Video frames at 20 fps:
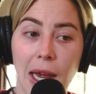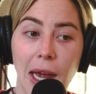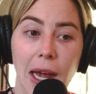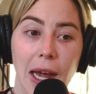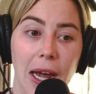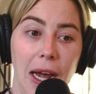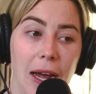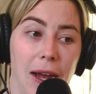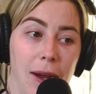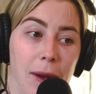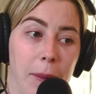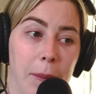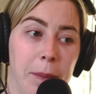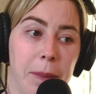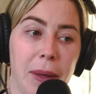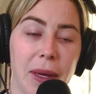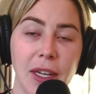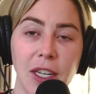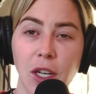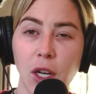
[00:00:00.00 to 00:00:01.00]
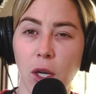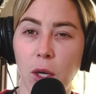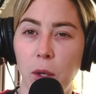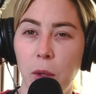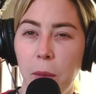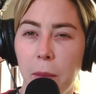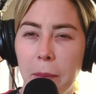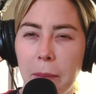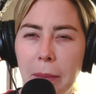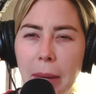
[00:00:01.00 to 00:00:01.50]
But, you
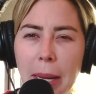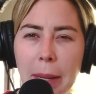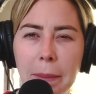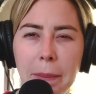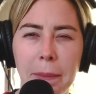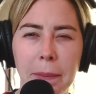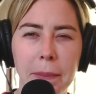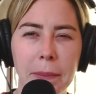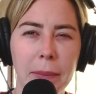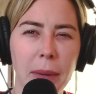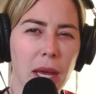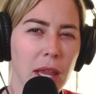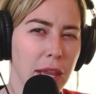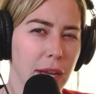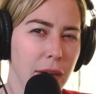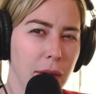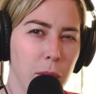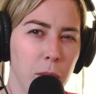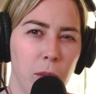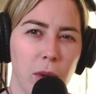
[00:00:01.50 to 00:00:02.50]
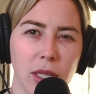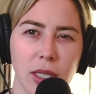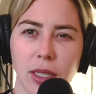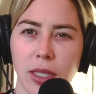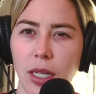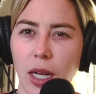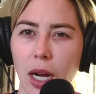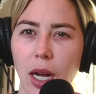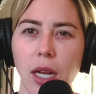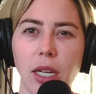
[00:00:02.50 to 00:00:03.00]
know, my mother was
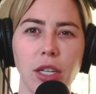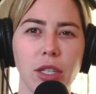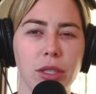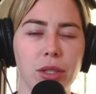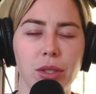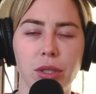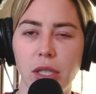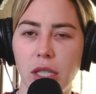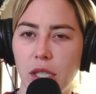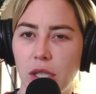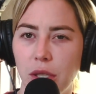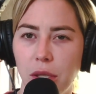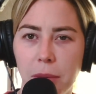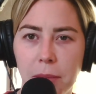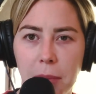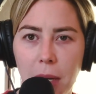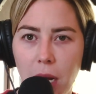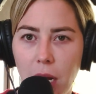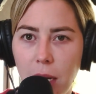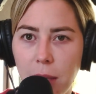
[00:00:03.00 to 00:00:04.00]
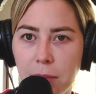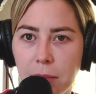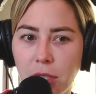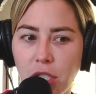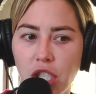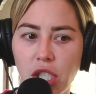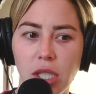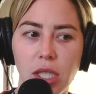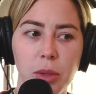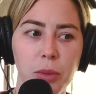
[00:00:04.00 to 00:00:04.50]
not your traditional mom.
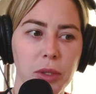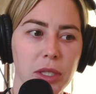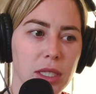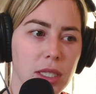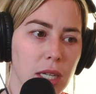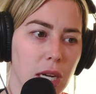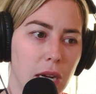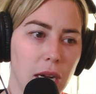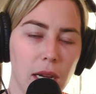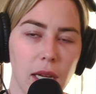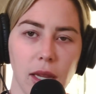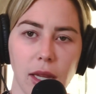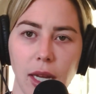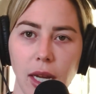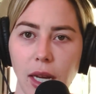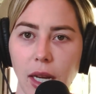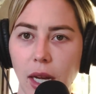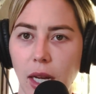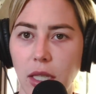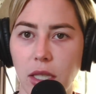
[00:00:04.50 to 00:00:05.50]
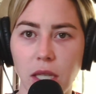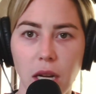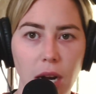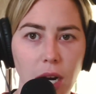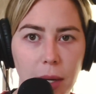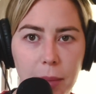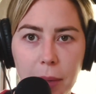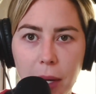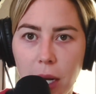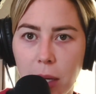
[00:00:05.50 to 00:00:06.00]
She was not like a
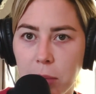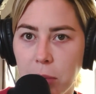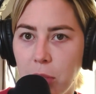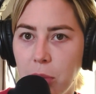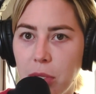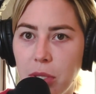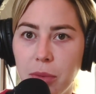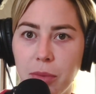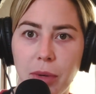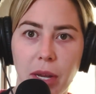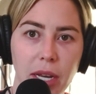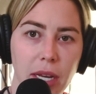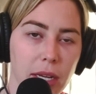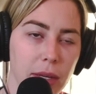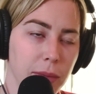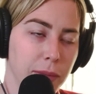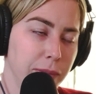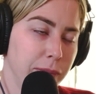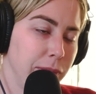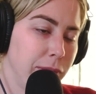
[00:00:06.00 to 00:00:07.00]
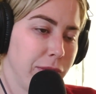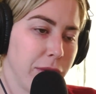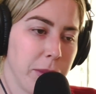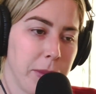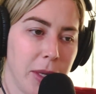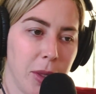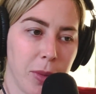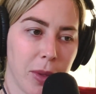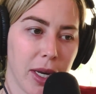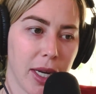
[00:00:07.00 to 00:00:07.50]
soccer mom. She wasn't ready for
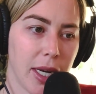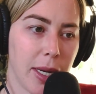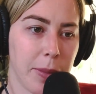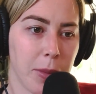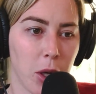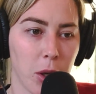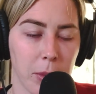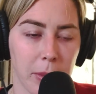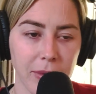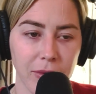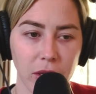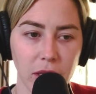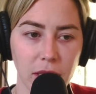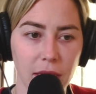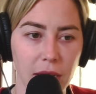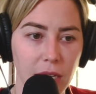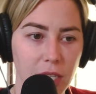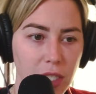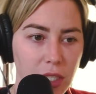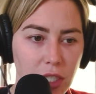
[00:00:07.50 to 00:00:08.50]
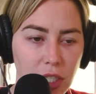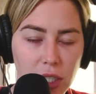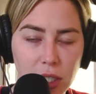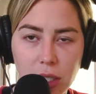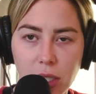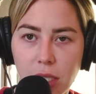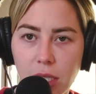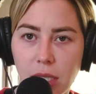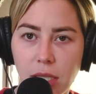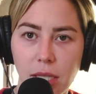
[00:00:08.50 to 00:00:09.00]
me when I came home every day. She
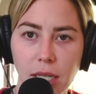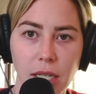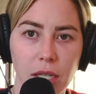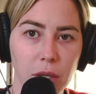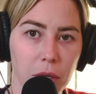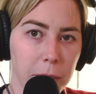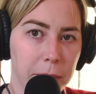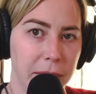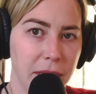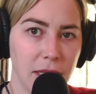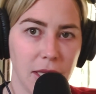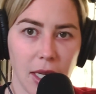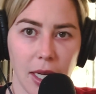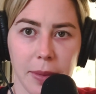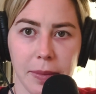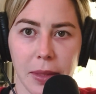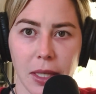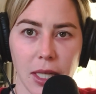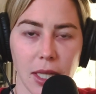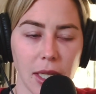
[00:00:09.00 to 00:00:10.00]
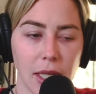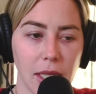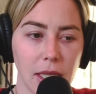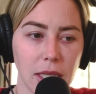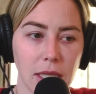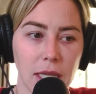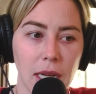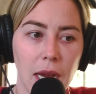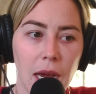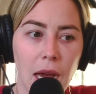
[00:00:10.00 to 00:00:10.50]
didn't like go to PTA
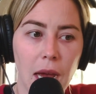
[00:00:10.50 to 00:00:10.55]
meetings.